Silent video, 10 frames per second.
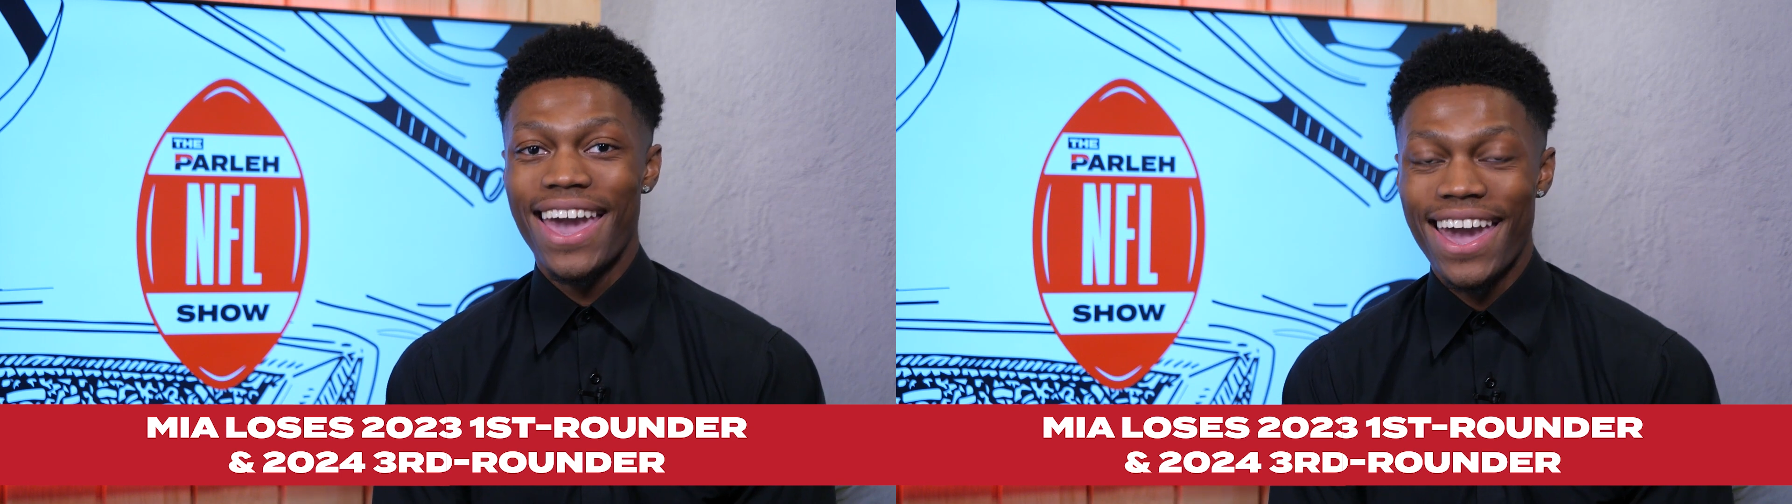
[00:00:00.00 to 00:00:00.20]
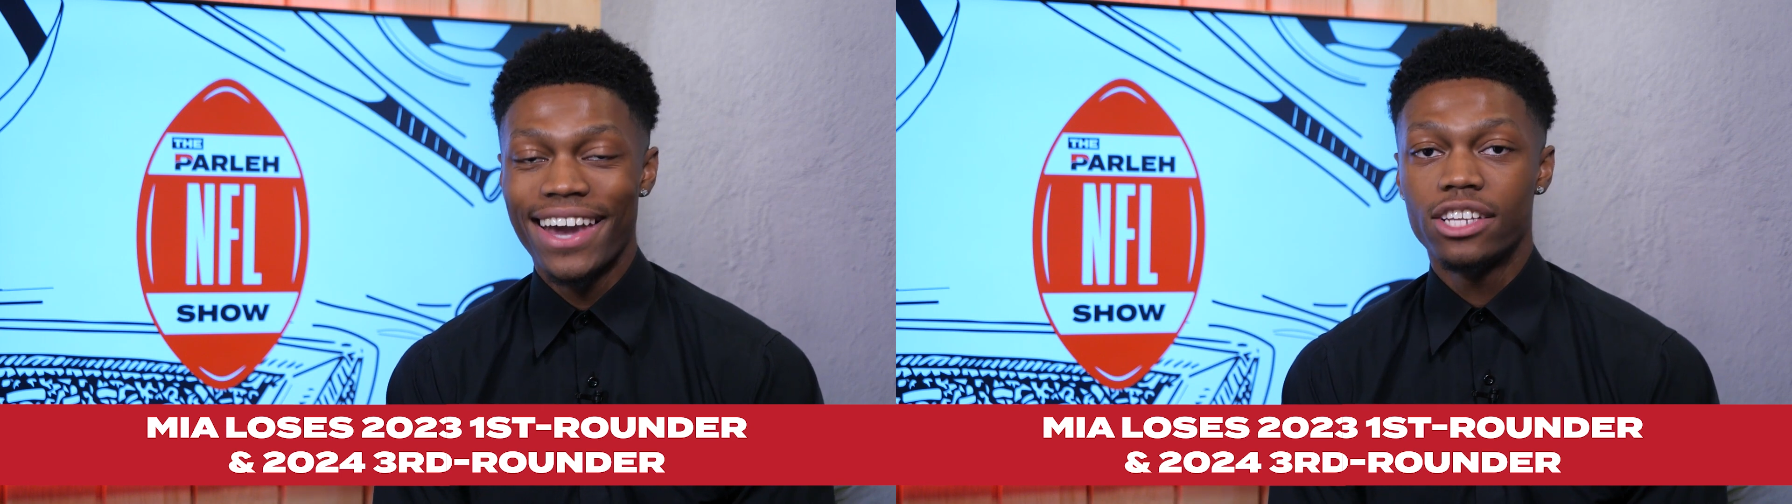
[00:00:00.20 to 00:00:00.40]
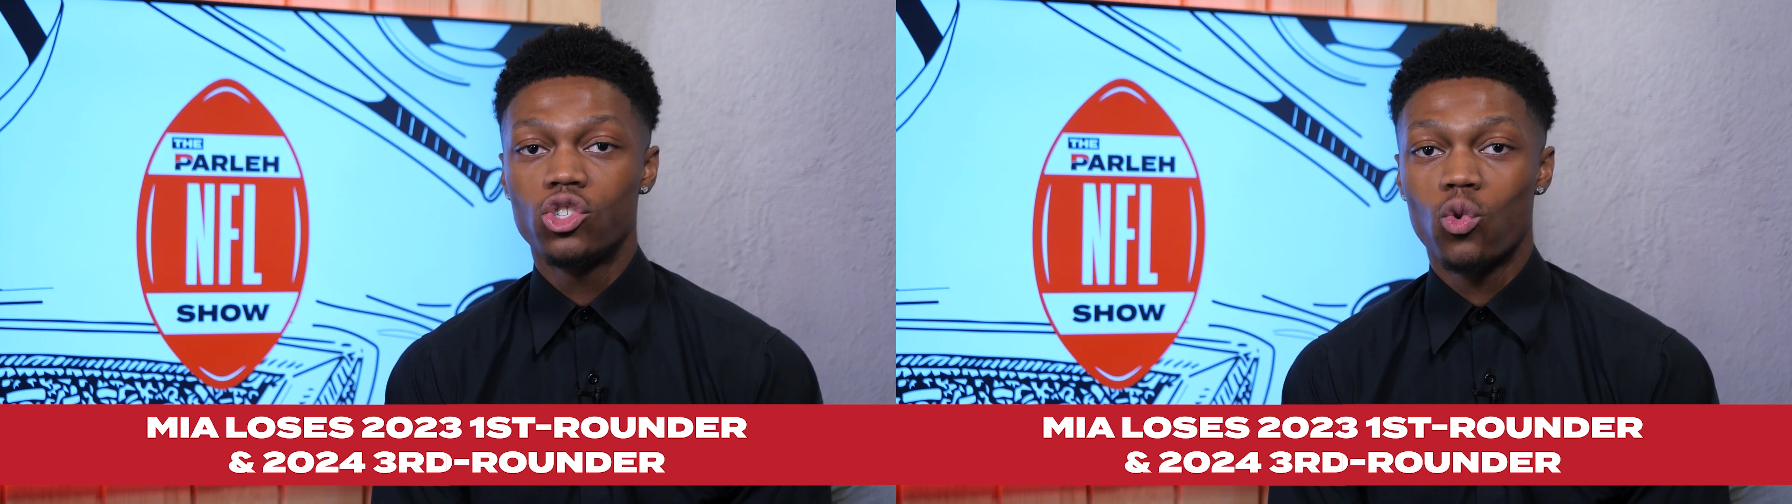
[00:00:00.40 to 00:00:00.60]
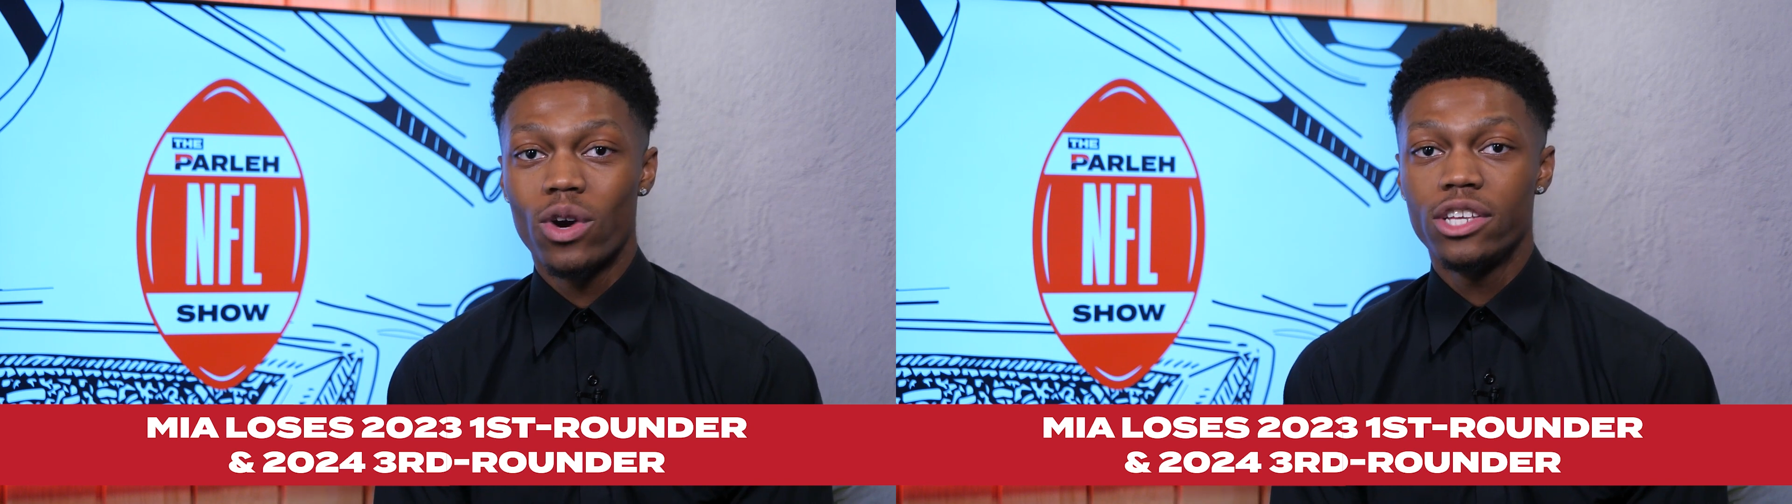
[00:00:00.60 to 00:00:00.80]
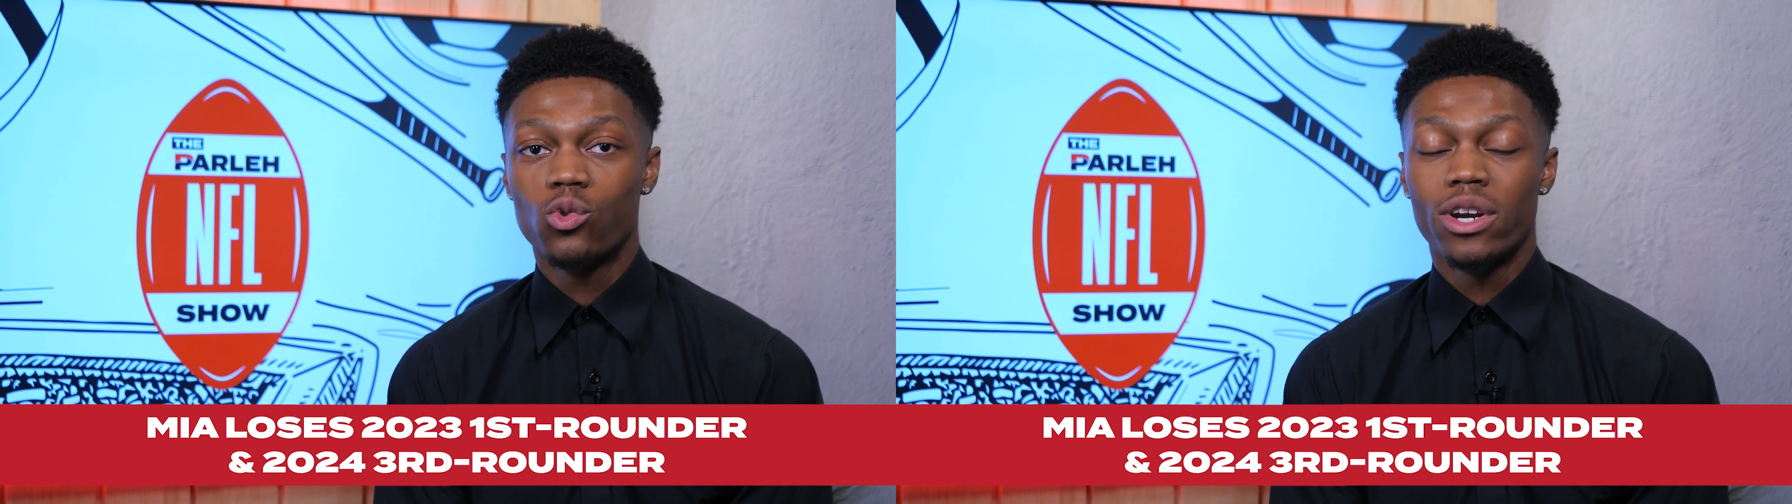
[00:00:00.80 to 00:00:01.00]
and
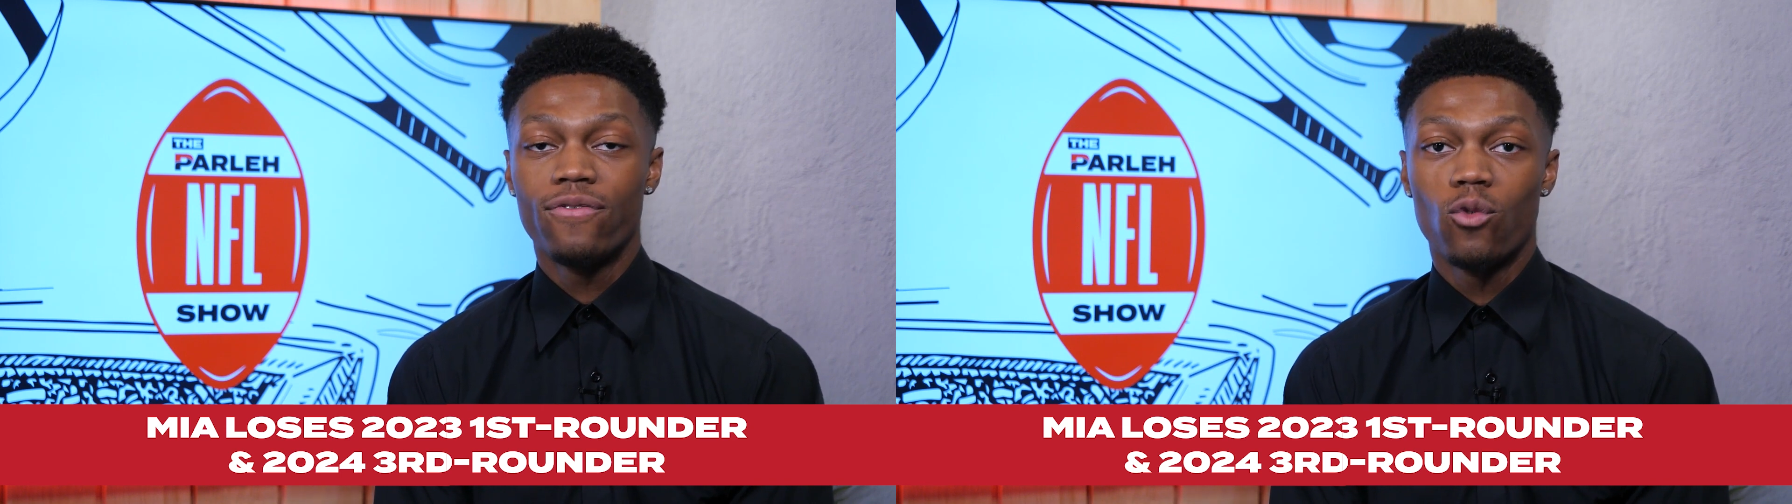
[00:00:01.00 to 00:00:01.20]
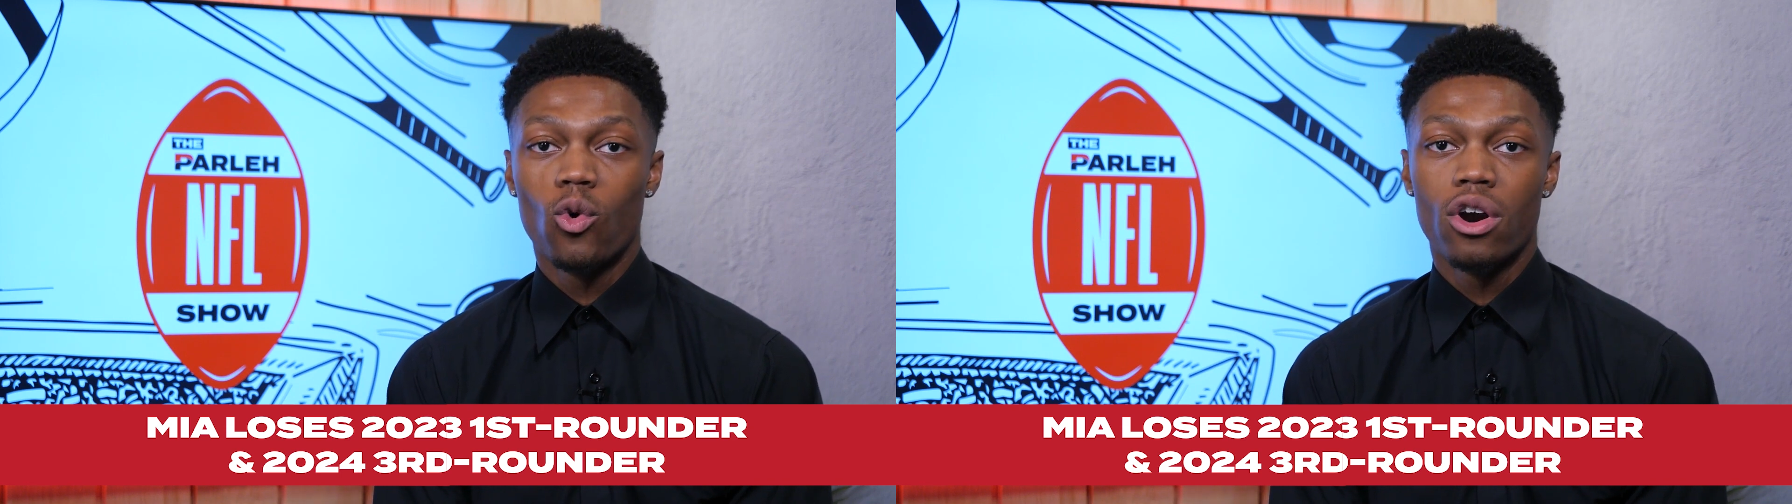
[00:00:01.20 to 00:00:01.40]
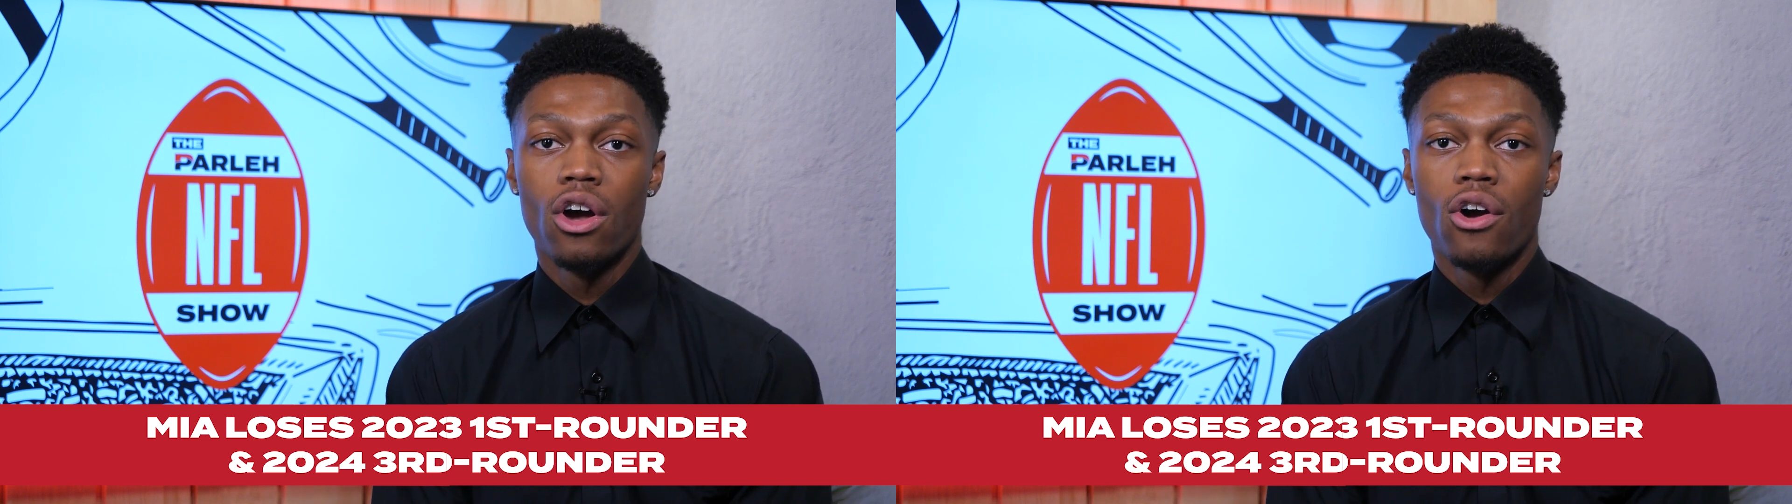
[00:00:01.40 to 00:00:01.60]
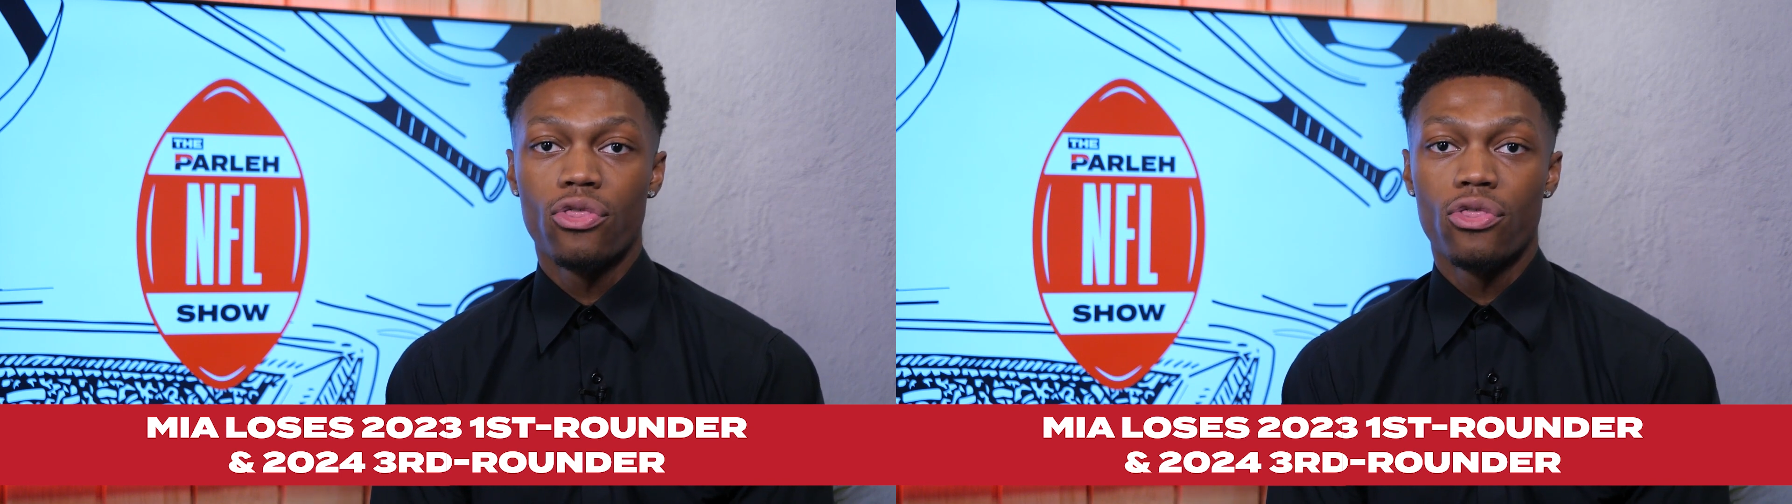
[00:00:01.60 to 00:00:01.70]
2024